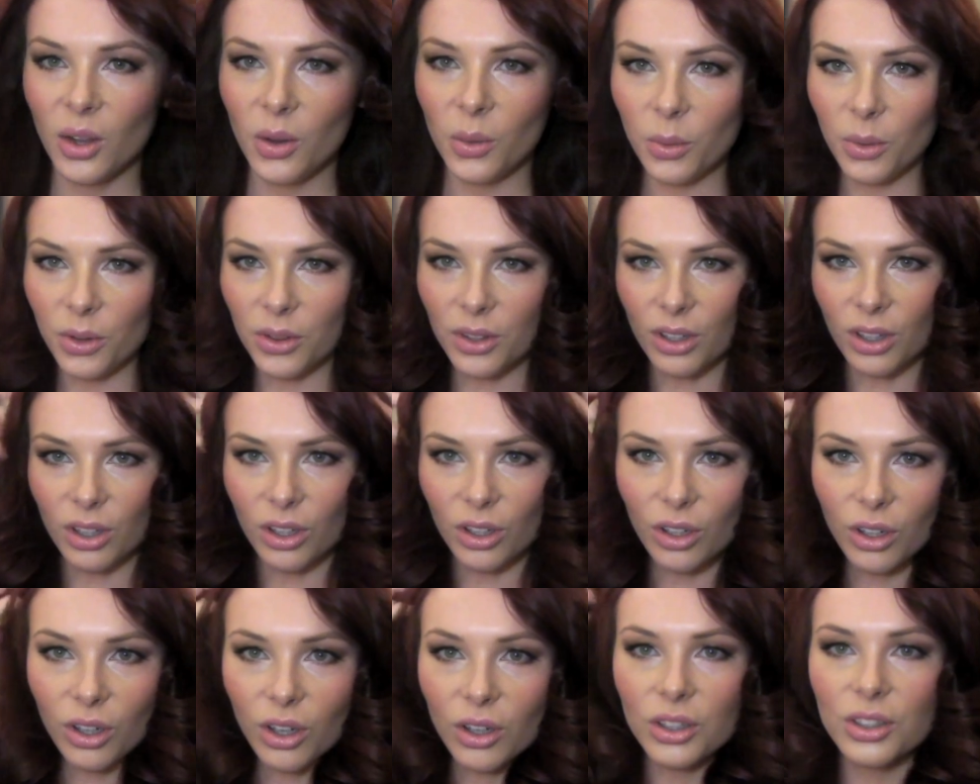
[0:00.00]
with a
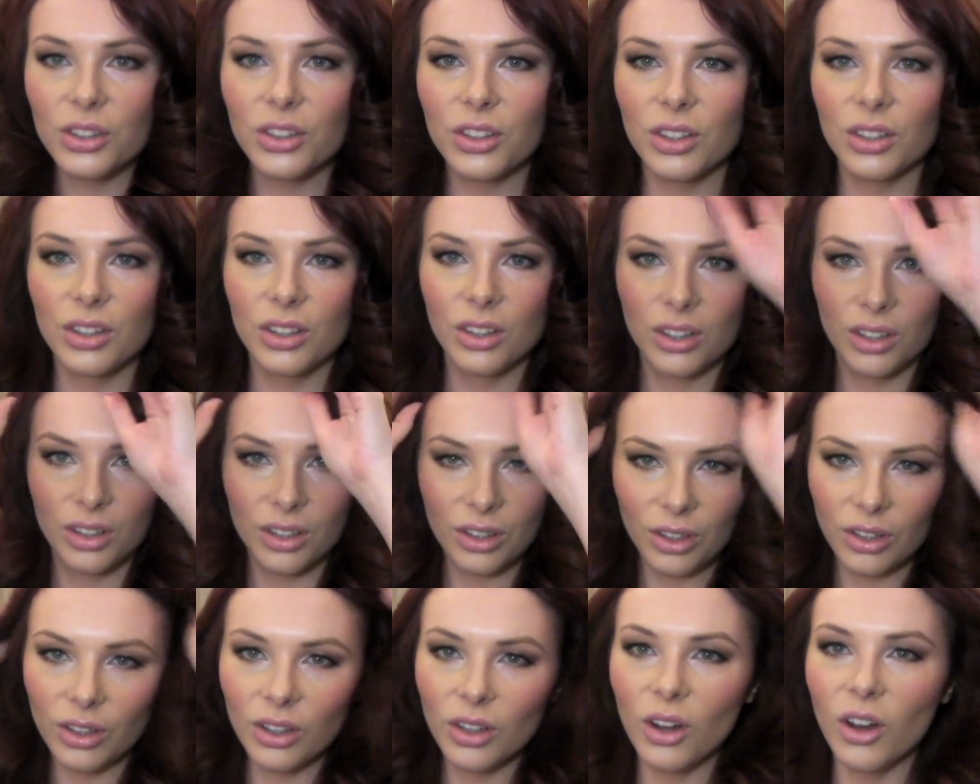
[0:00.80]
lot
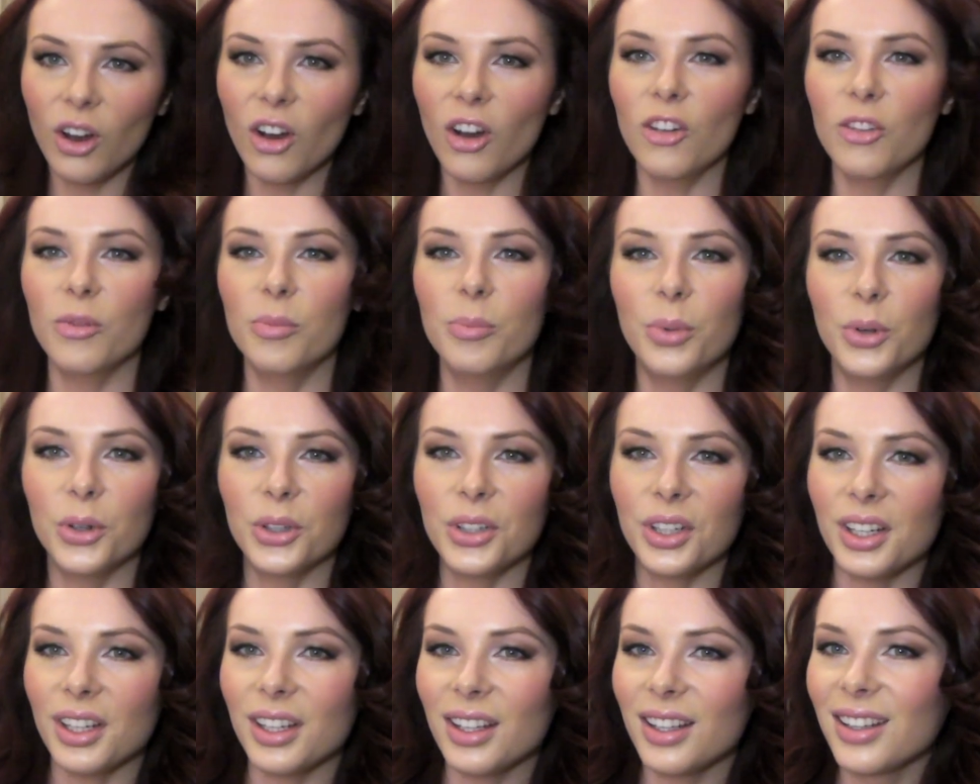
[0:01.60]
of
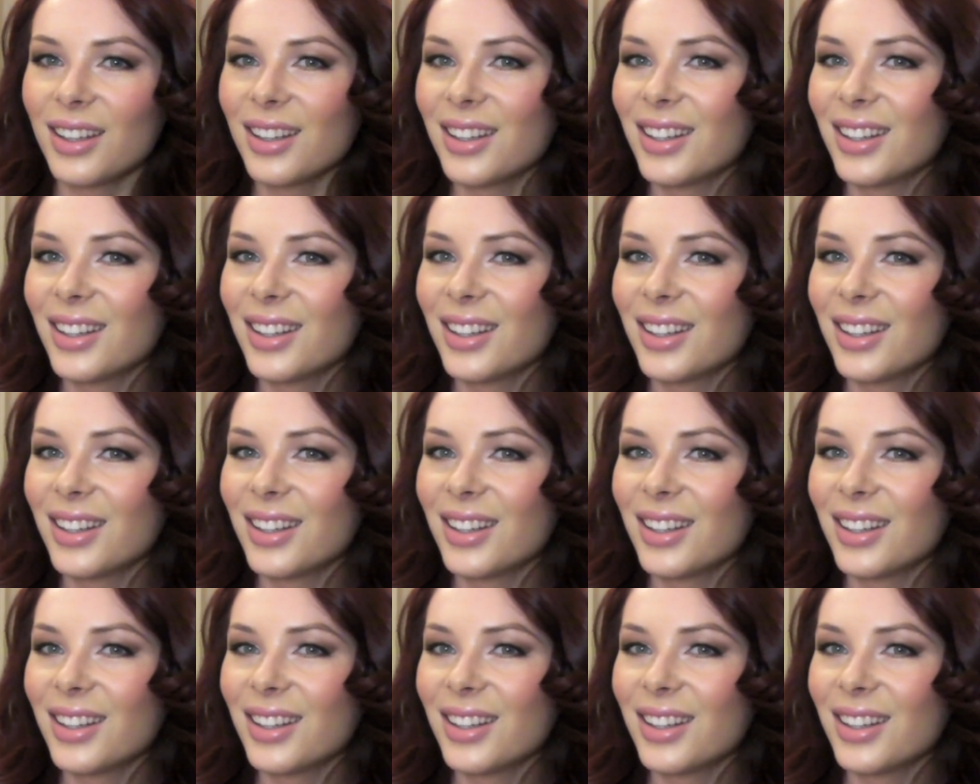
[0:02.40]
body.